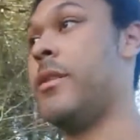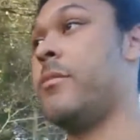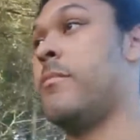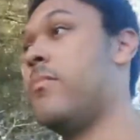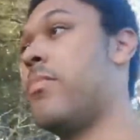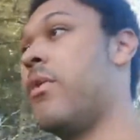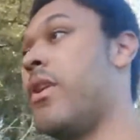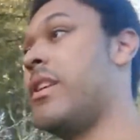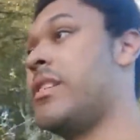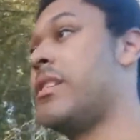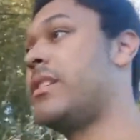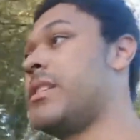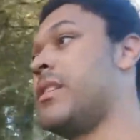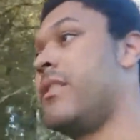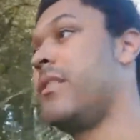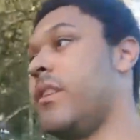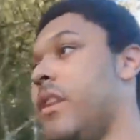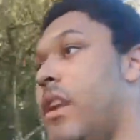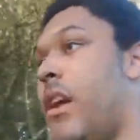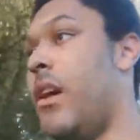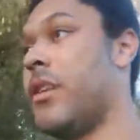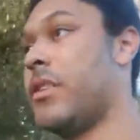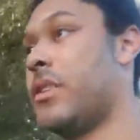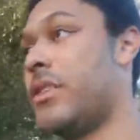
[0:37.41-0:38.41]
embracing the
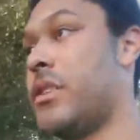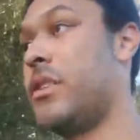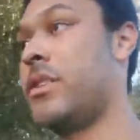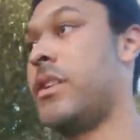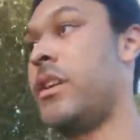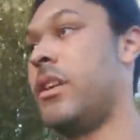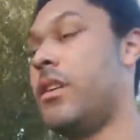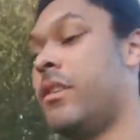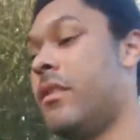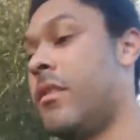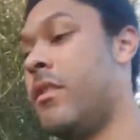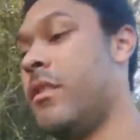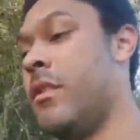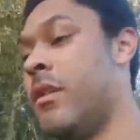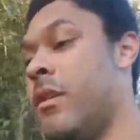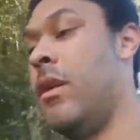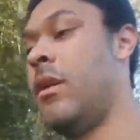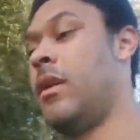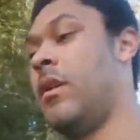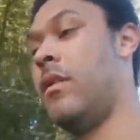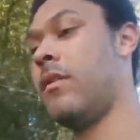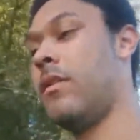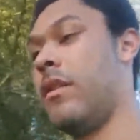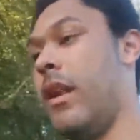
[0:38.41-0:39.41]
last
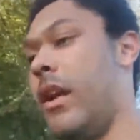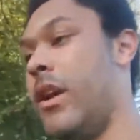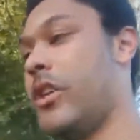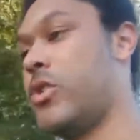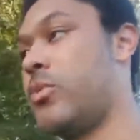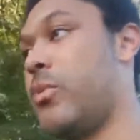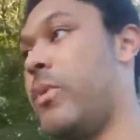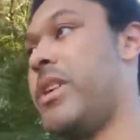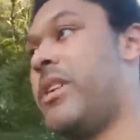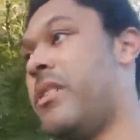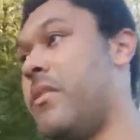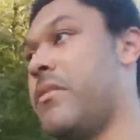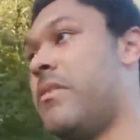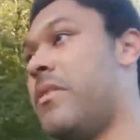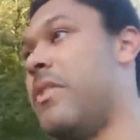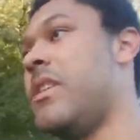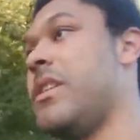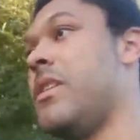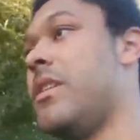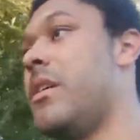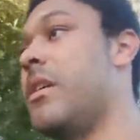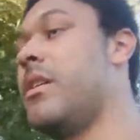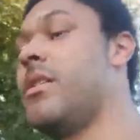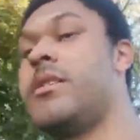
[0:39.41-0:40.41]
week of
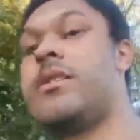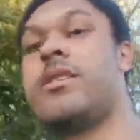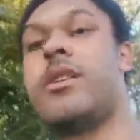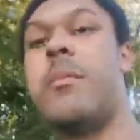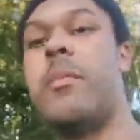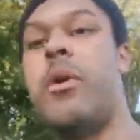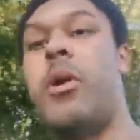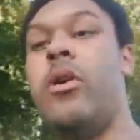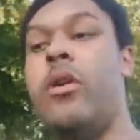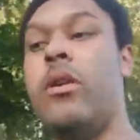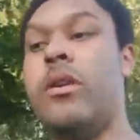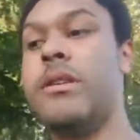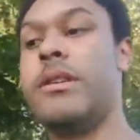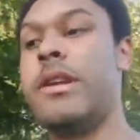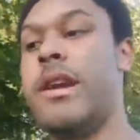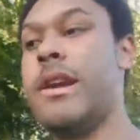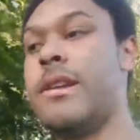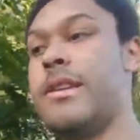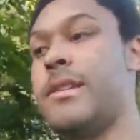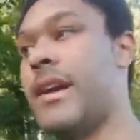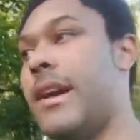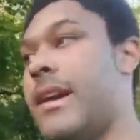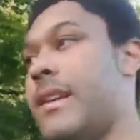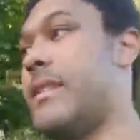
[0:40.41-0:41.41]
the summer
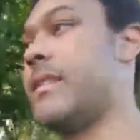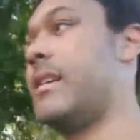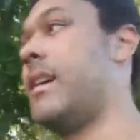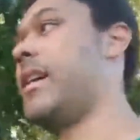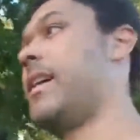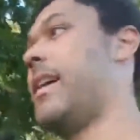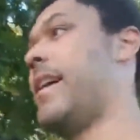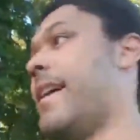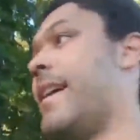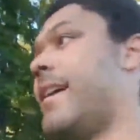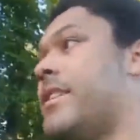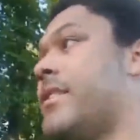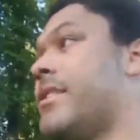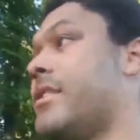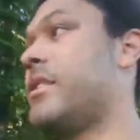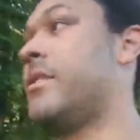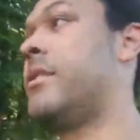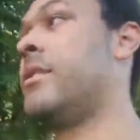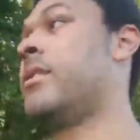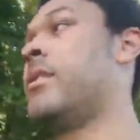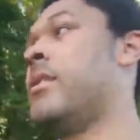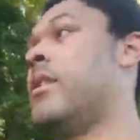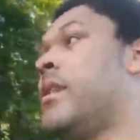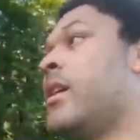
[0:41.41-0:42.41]
holidays as I had
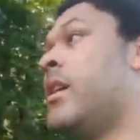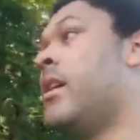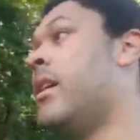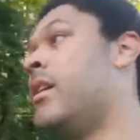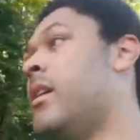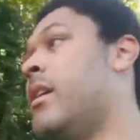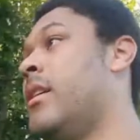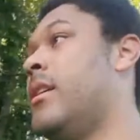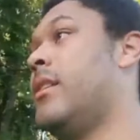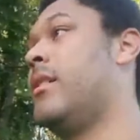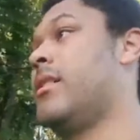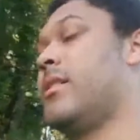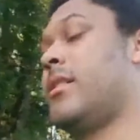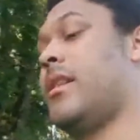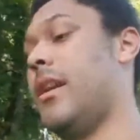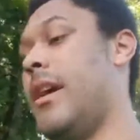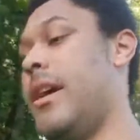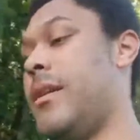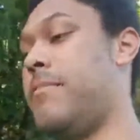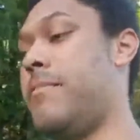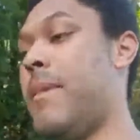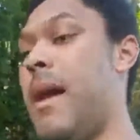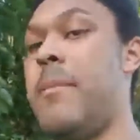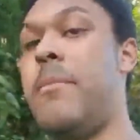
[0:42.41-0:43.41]

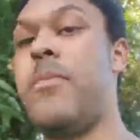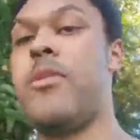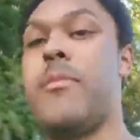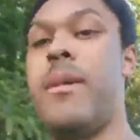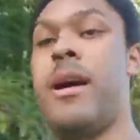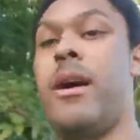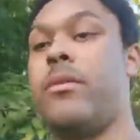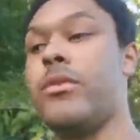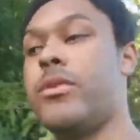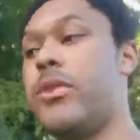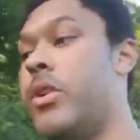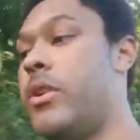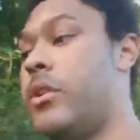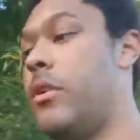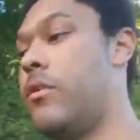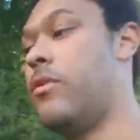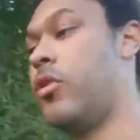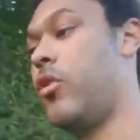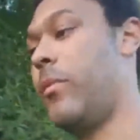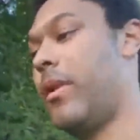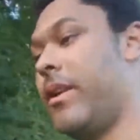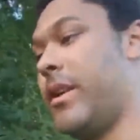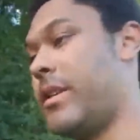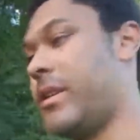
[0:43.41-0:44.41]
mapped them out
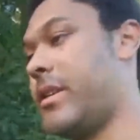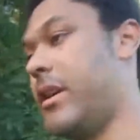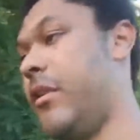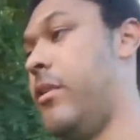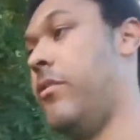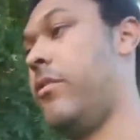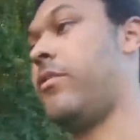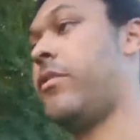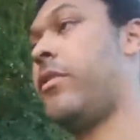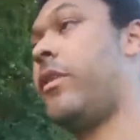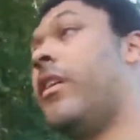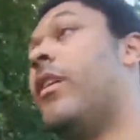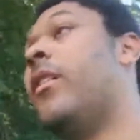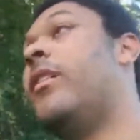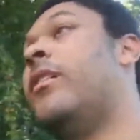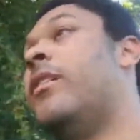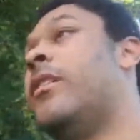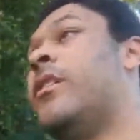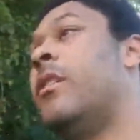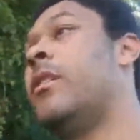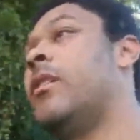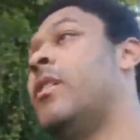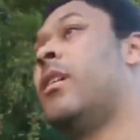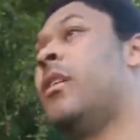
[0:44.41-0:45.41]
for myself.
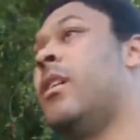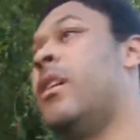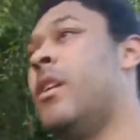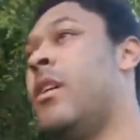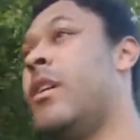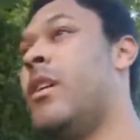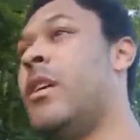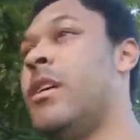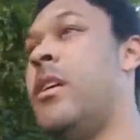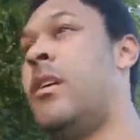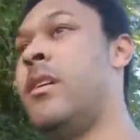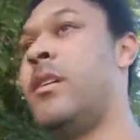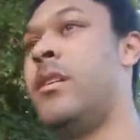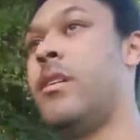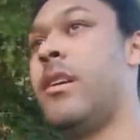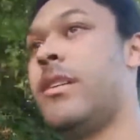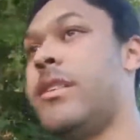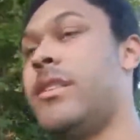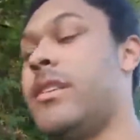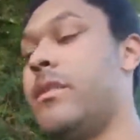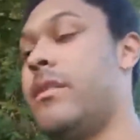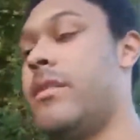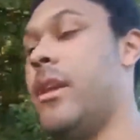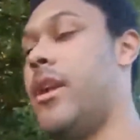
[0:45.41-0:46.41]

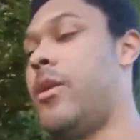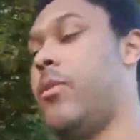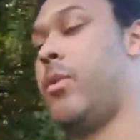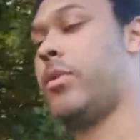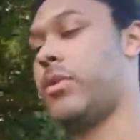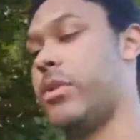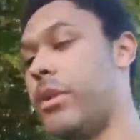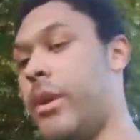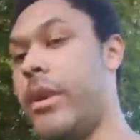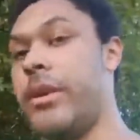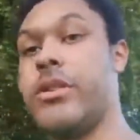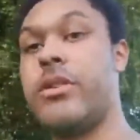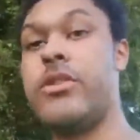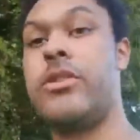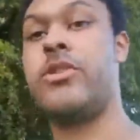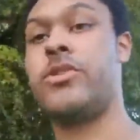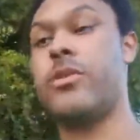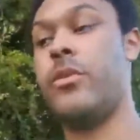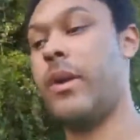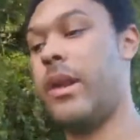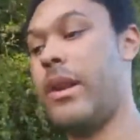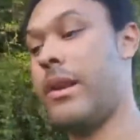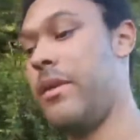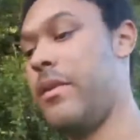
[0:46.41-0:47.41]
I said that I wasn't going to
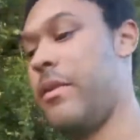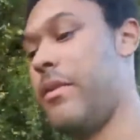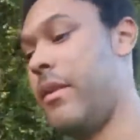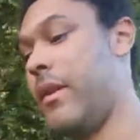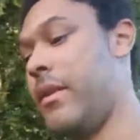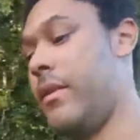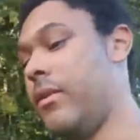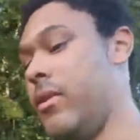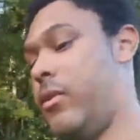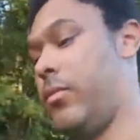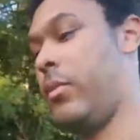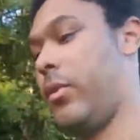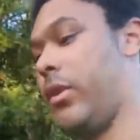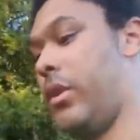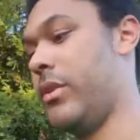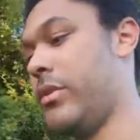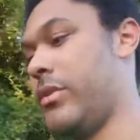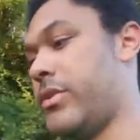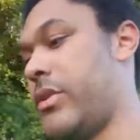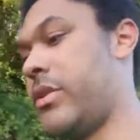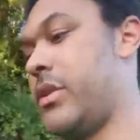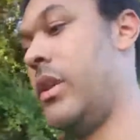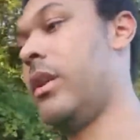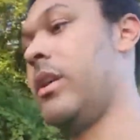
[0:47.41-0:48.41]
do anything that
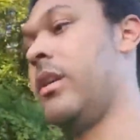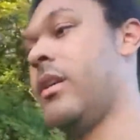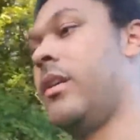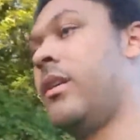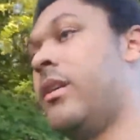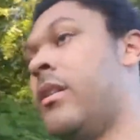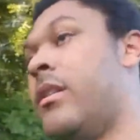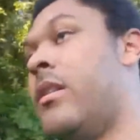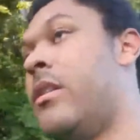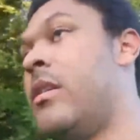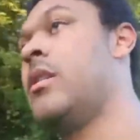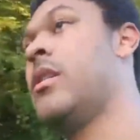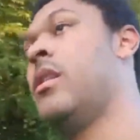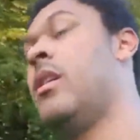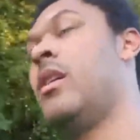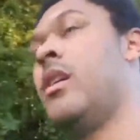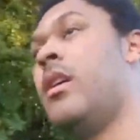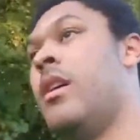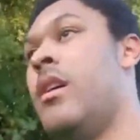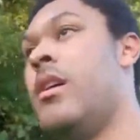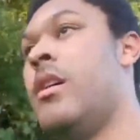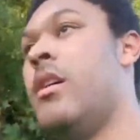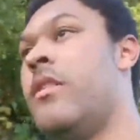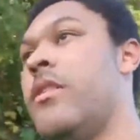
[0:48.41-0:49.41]
was
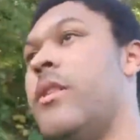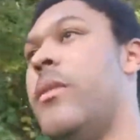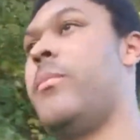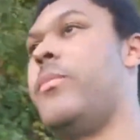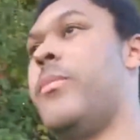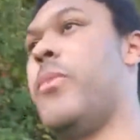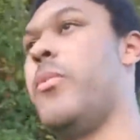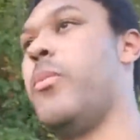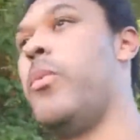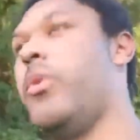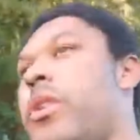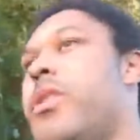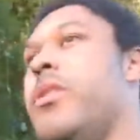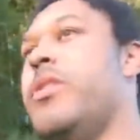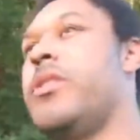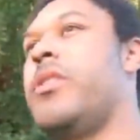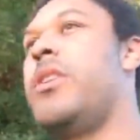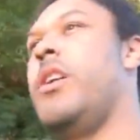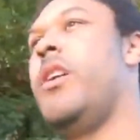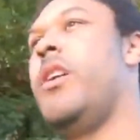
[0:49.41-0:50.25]
job